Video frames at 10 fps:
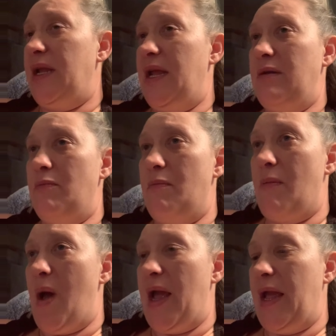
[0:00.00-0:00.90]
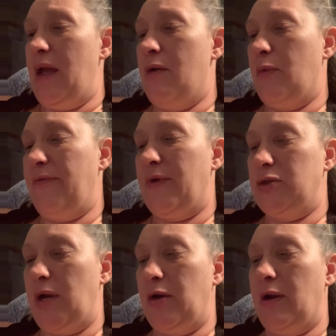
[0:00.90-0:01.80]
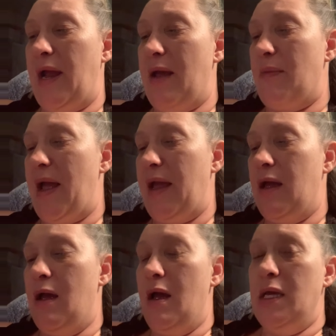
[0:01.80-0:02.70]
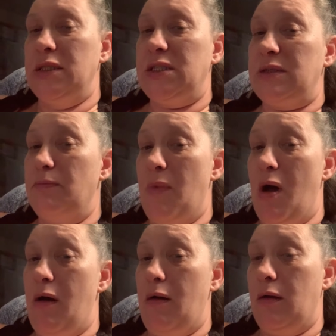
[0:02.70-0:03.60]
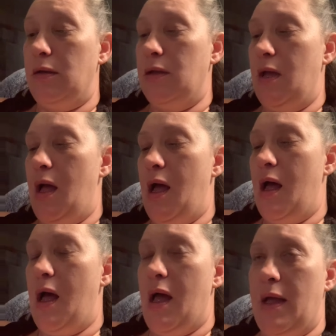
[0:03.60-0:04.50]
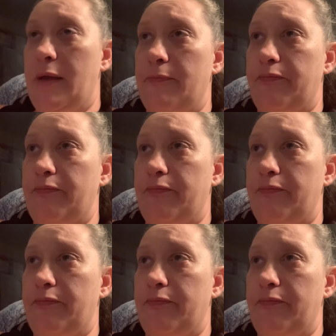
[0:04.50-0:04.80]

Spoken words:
in my refrigerator, and my small, my